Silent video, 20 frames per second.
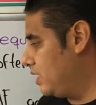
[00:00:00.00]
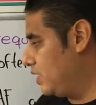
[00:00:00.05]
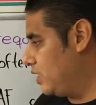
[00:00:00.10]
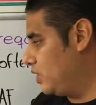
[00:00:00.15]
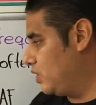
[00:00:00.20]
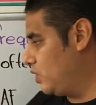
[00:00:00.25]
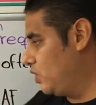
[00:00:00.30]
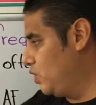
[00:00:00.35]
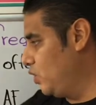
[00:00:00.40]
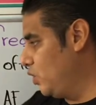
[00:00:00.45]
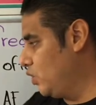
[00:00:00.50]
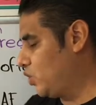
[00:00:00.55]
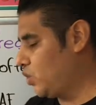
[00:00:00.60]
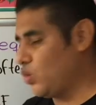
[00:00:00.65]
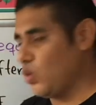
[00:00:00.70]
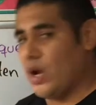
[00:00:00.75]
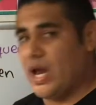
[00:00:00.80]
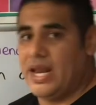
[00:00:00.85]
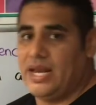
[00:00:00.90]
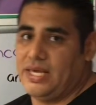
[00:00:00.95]

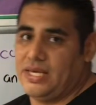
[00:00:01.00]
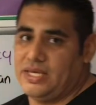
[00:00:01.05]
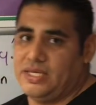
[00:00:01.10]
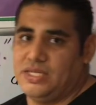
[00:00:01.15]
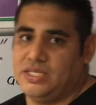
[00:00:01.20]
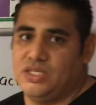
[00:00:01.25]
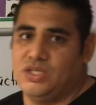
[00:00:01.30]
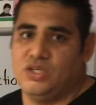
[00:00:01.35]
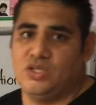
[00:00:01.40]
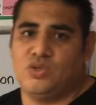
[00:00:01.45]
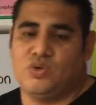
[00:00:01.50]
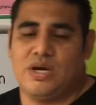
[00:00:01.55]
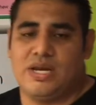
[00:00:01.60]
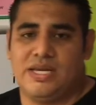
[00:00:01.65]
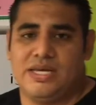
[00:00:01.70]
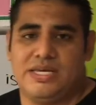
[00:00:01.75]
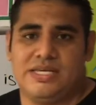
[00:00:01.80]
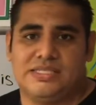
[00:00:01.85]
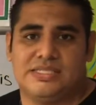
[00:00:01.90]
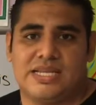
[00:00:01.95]
Usually.
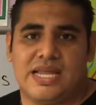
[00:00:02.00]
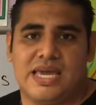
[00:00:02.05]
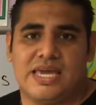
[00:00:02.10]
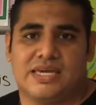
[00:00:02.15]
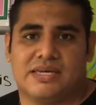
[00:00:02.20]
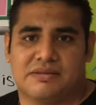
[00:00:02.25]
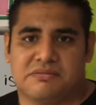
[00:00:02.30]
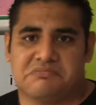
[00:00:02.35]
Usually is like